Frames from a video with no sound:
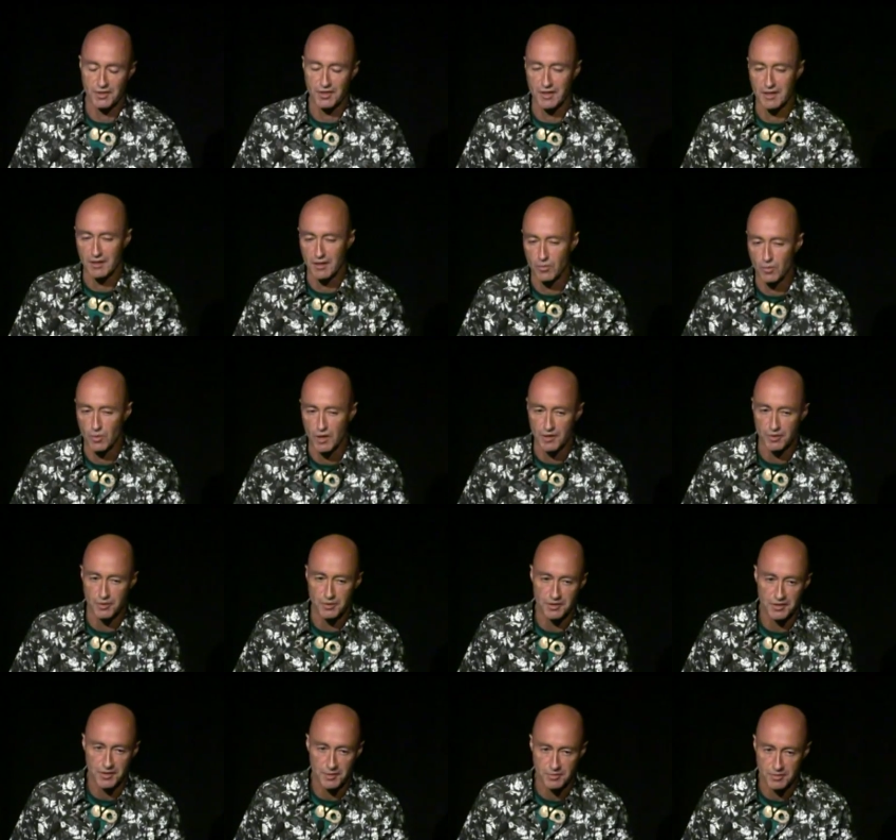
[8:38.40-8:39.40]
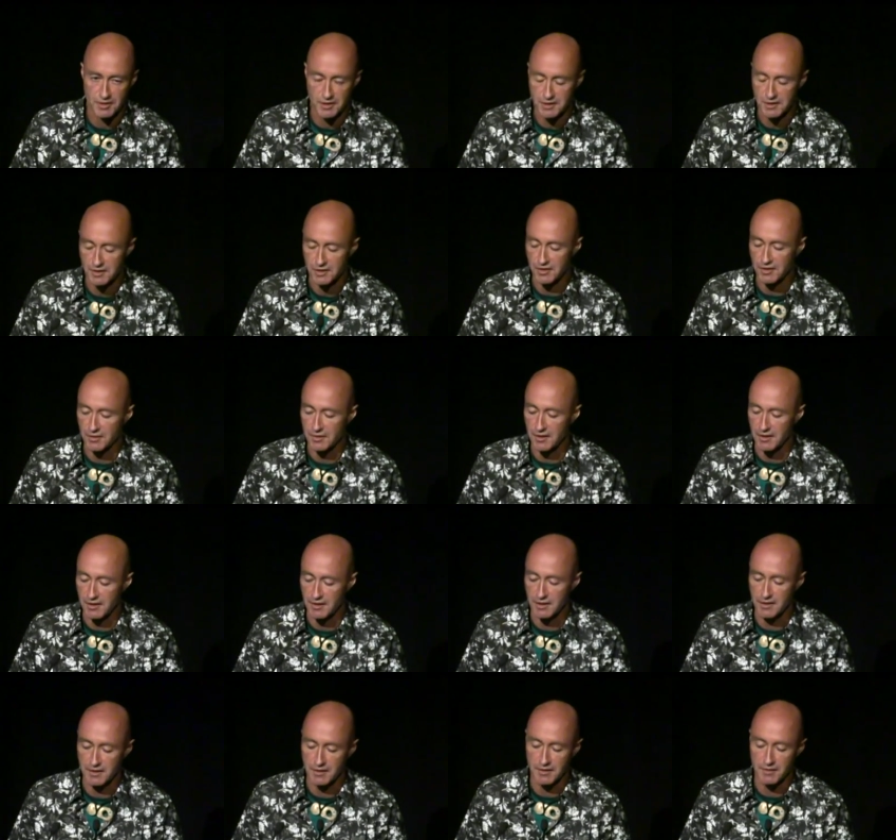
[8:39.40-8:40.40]
would say a wider separation, a,
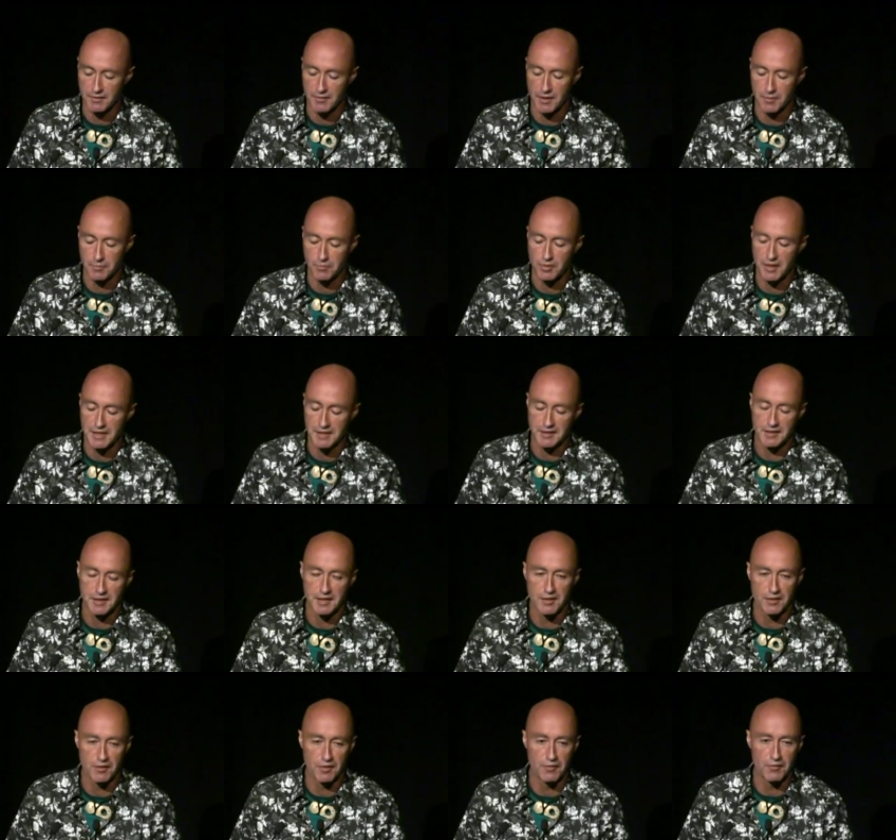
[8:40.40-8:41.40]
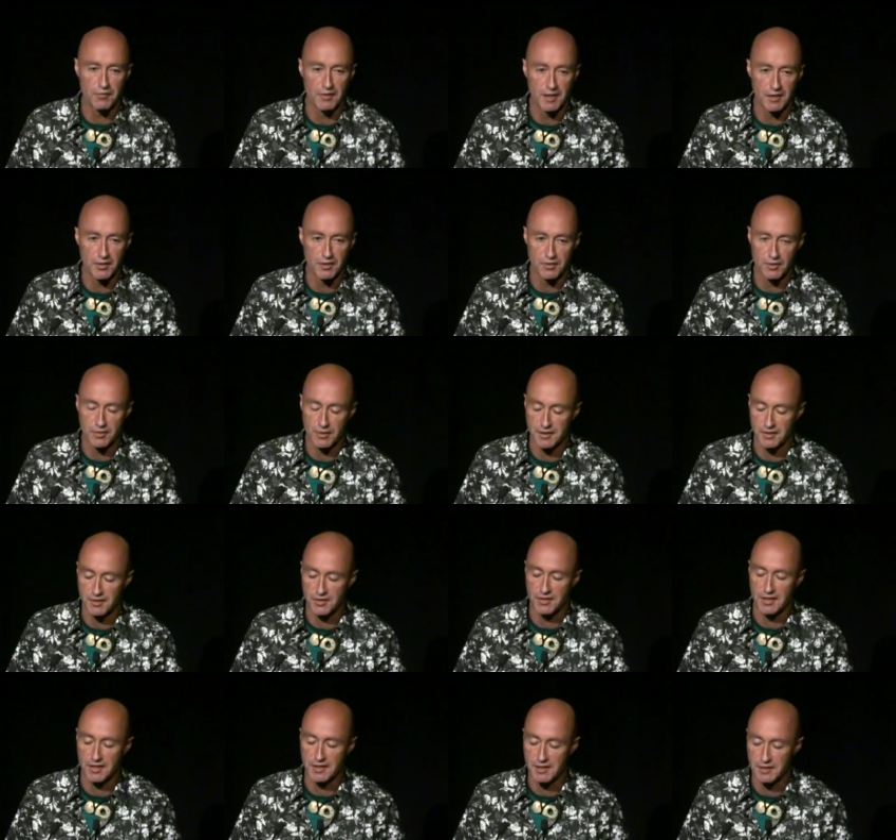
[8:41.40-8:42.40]
a, a breakdown in the values and
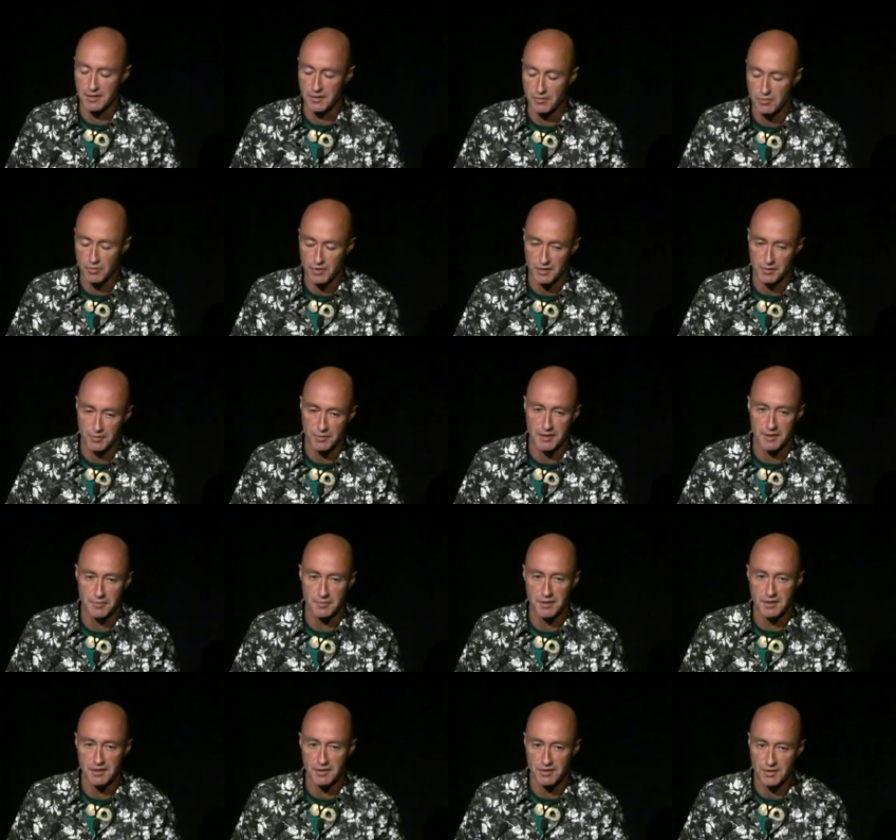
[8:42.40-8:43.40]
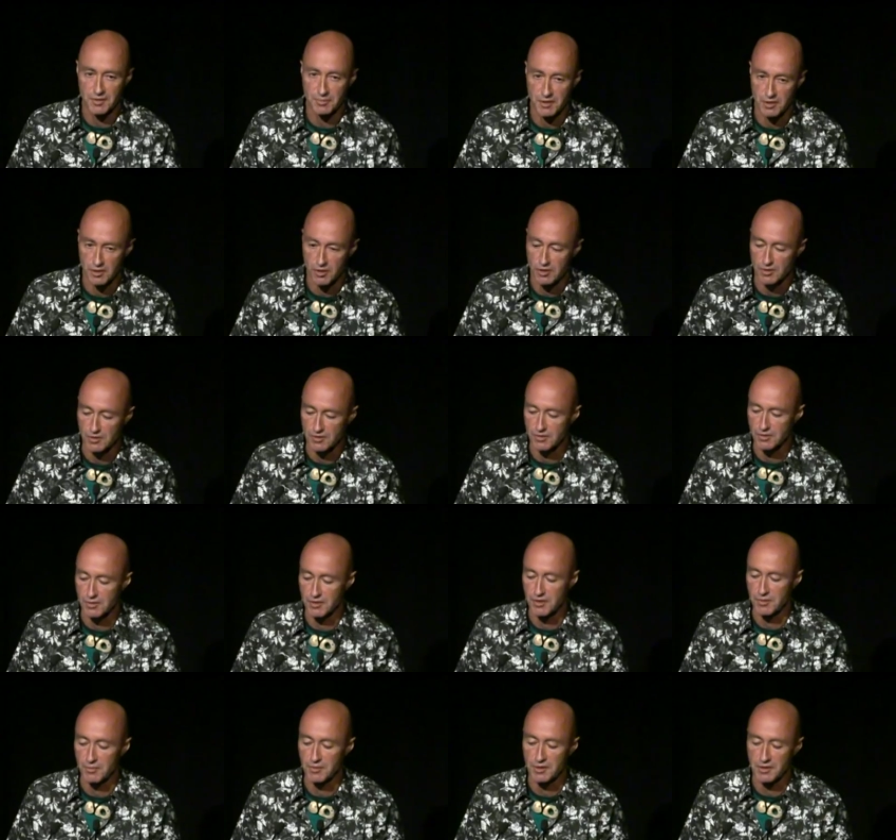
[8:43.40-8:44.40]
understanding of what it really means to belong to
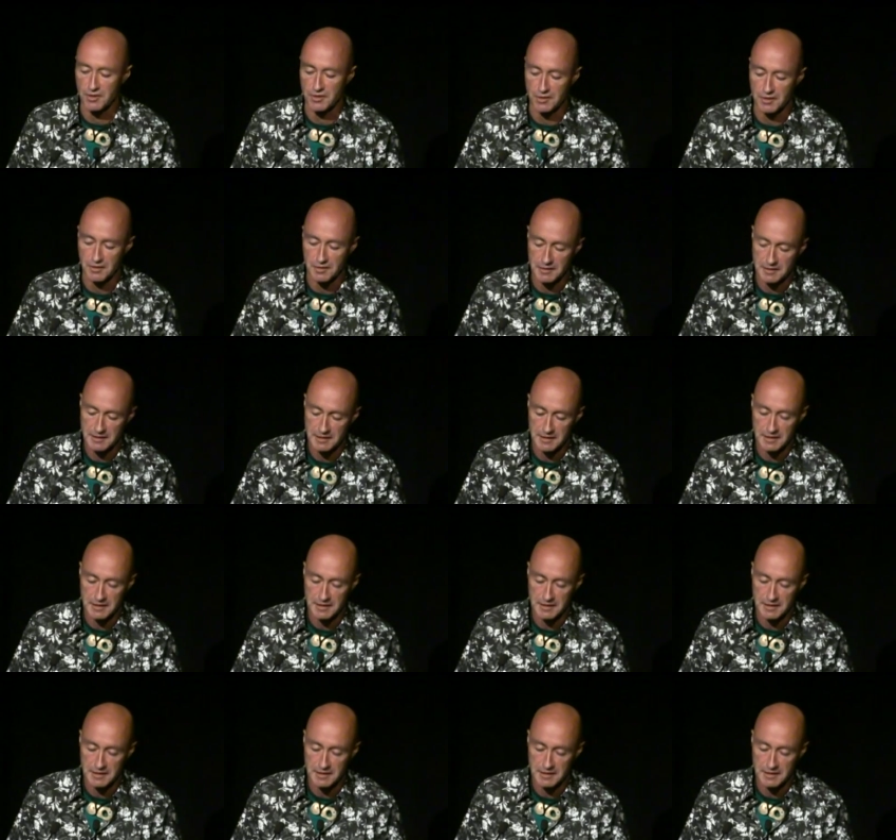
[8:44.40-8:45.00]
a community.